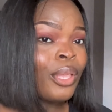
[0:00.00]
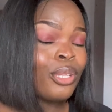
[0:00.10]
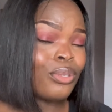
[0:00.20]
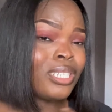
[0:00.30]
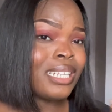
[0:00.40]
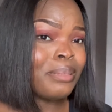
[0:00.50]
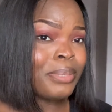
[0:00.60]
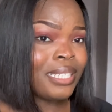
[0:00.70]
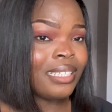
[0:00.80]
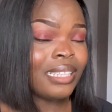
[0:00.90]
So these are the
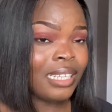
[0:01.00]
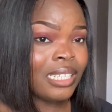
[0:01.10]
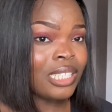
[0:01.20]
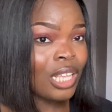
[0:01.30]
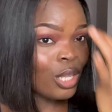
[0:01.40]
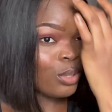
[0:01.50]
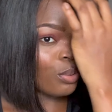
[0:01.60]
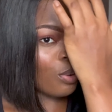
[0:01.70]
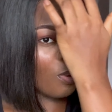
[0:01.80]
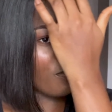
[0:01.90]
basic things. So
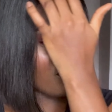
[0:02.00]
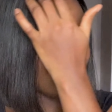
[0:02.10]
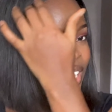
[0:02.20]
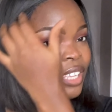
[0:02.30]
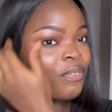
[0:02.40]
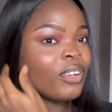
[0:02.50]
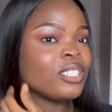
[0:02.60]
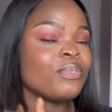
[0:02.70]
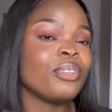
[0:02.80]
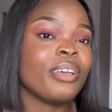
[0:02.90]
hopefully you found this
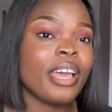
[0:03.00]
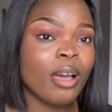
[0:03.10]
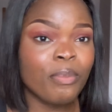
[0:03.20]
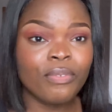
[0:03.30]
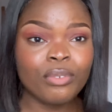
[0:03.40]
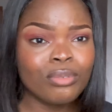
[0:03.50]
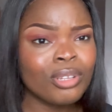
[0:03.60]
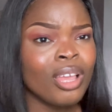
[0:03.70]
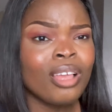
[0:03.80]
video helpful.